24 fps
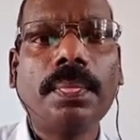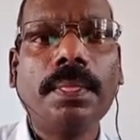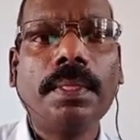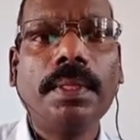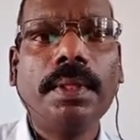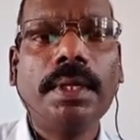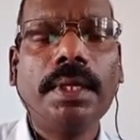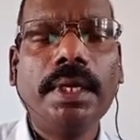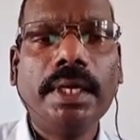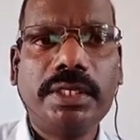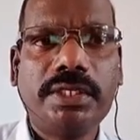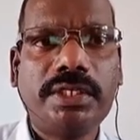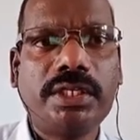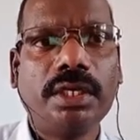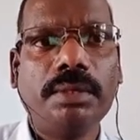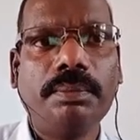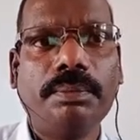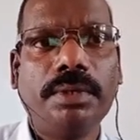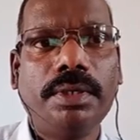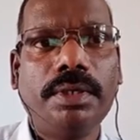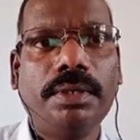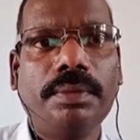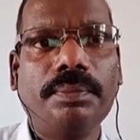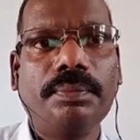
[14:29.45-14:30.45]

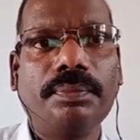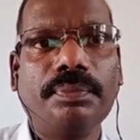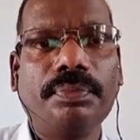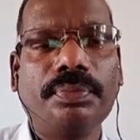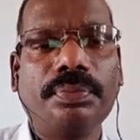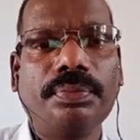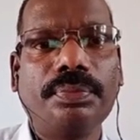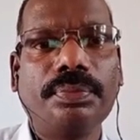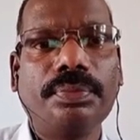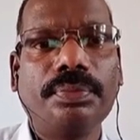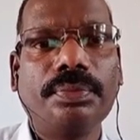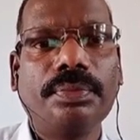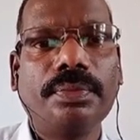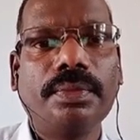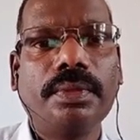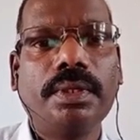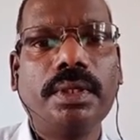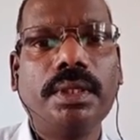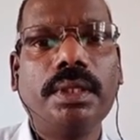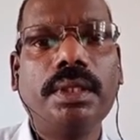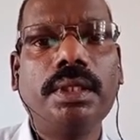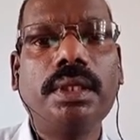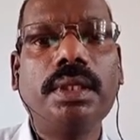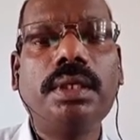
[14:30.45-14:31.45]
example.
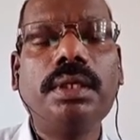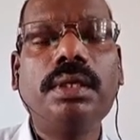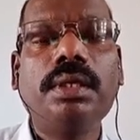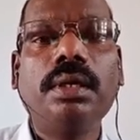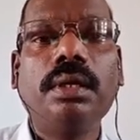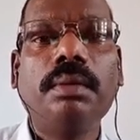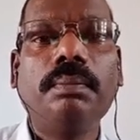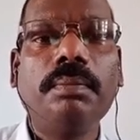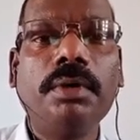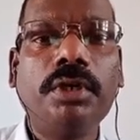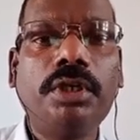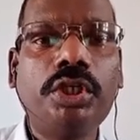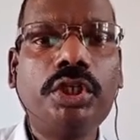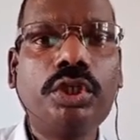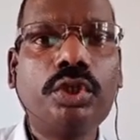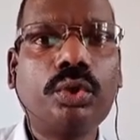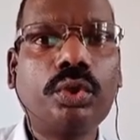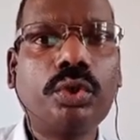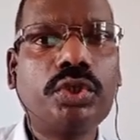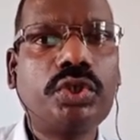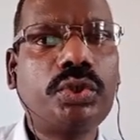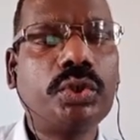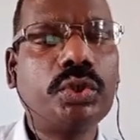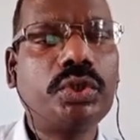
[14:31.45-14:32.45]
The British
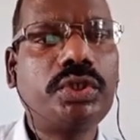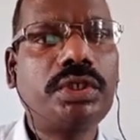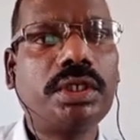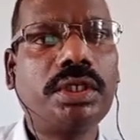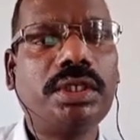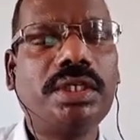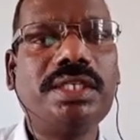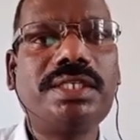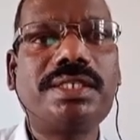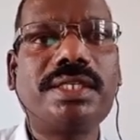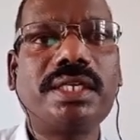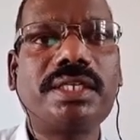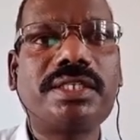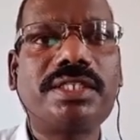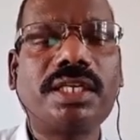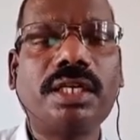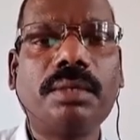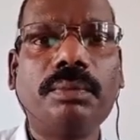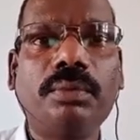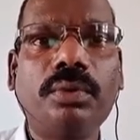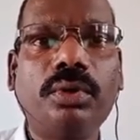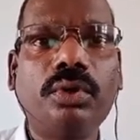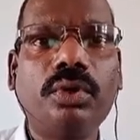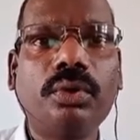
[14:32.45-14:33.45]
Constitution is an
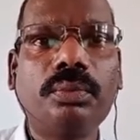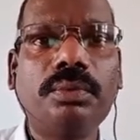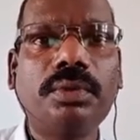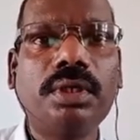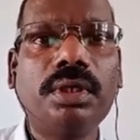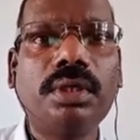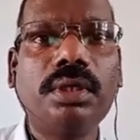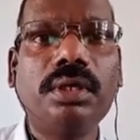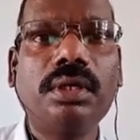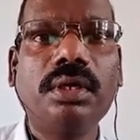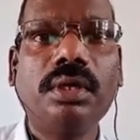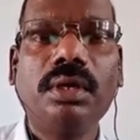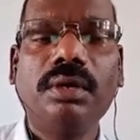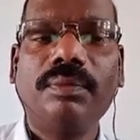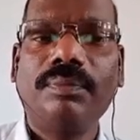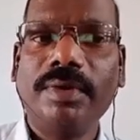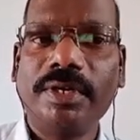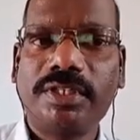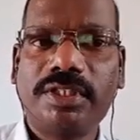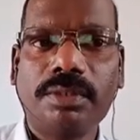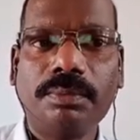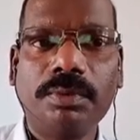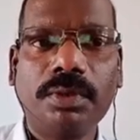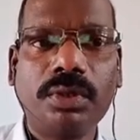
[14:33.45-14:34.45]
example of the
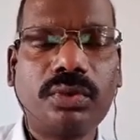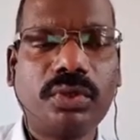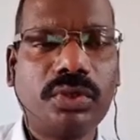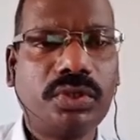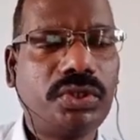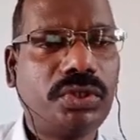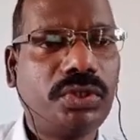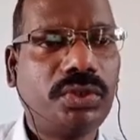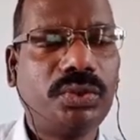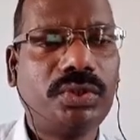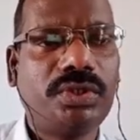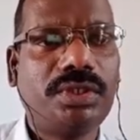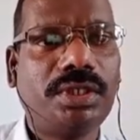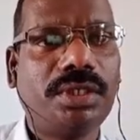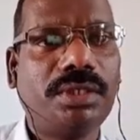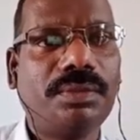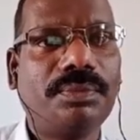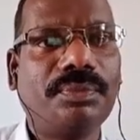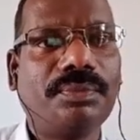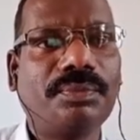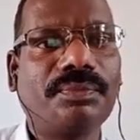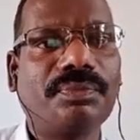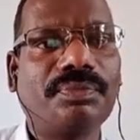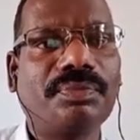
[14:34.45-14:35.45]
flexible constitution,
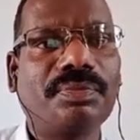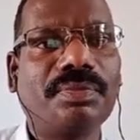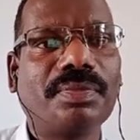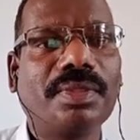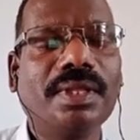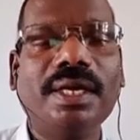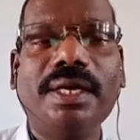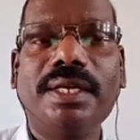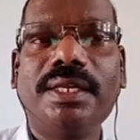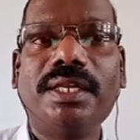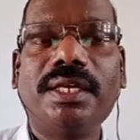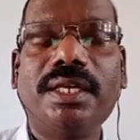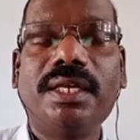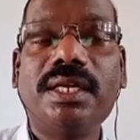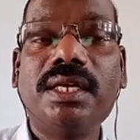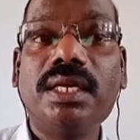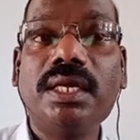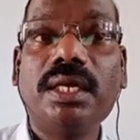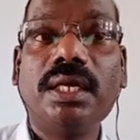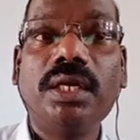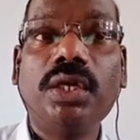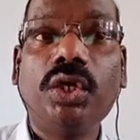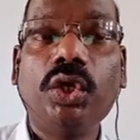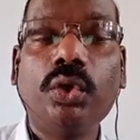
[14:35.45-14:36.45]
and the
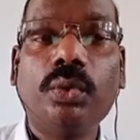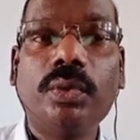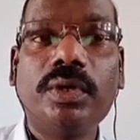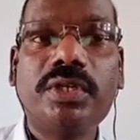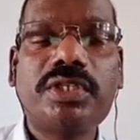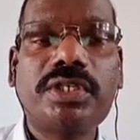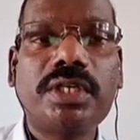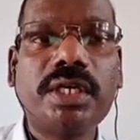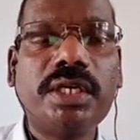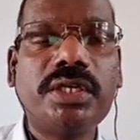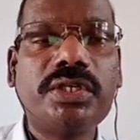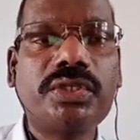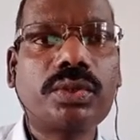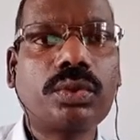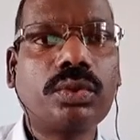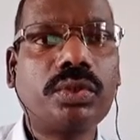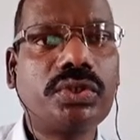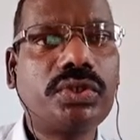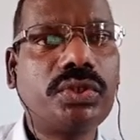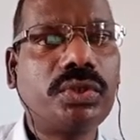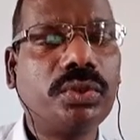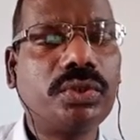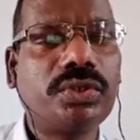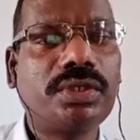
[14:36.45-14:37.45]
USA's
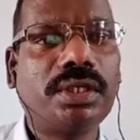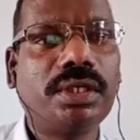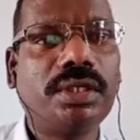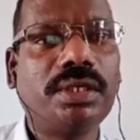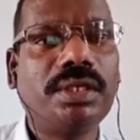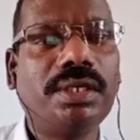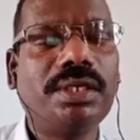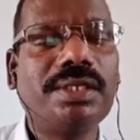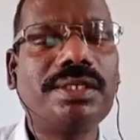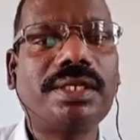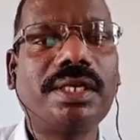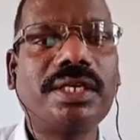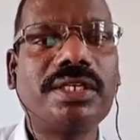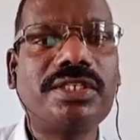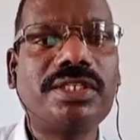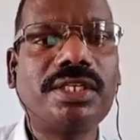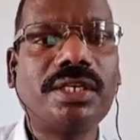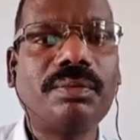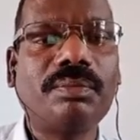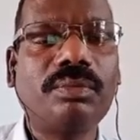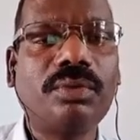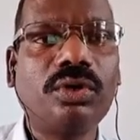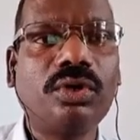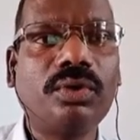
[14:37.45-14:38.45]
Constitution is an
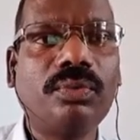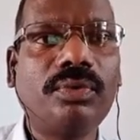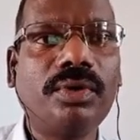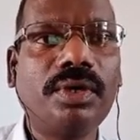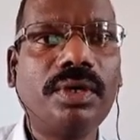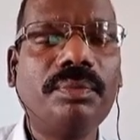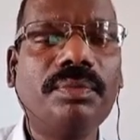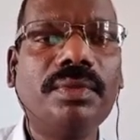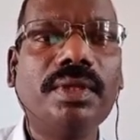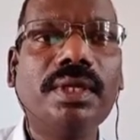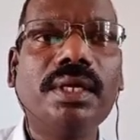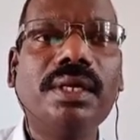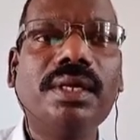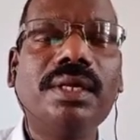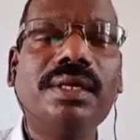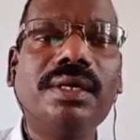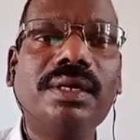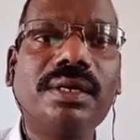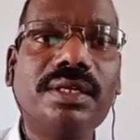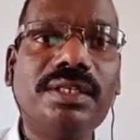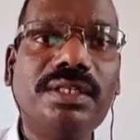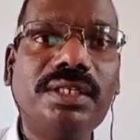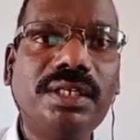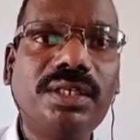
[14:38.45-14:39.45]
example of a
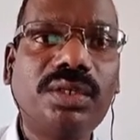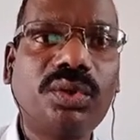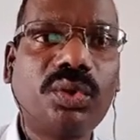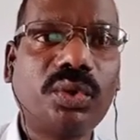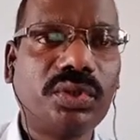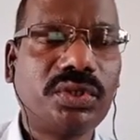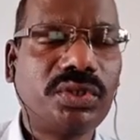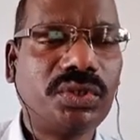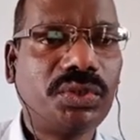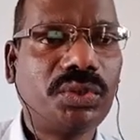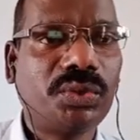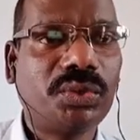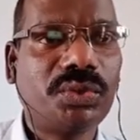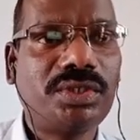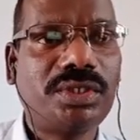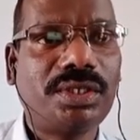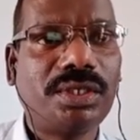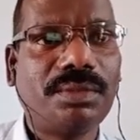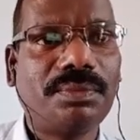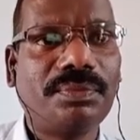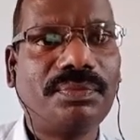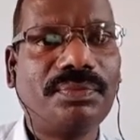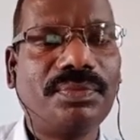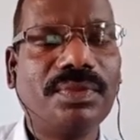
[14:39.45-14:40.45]
rigid constitution.
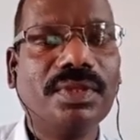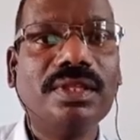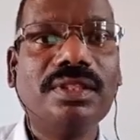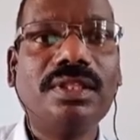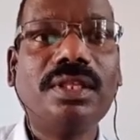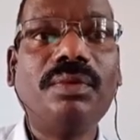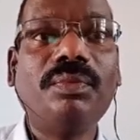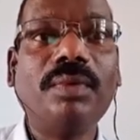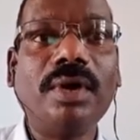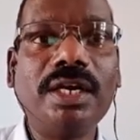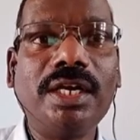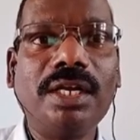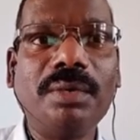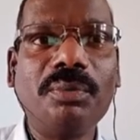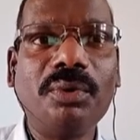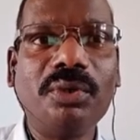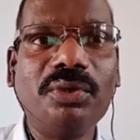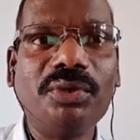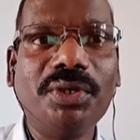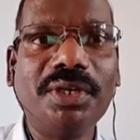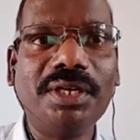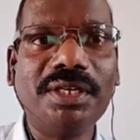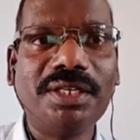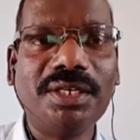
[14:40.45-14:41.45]
Then what about
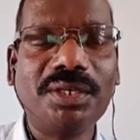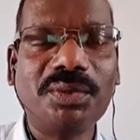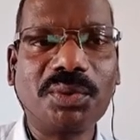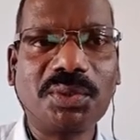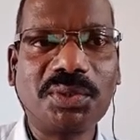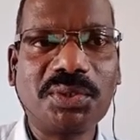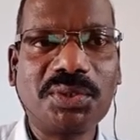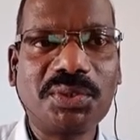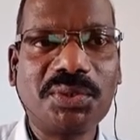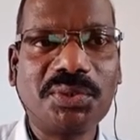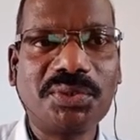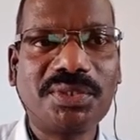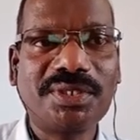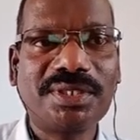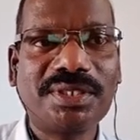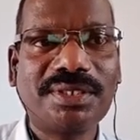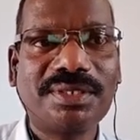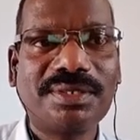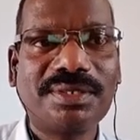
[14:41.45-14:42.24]
the Indian Constitution?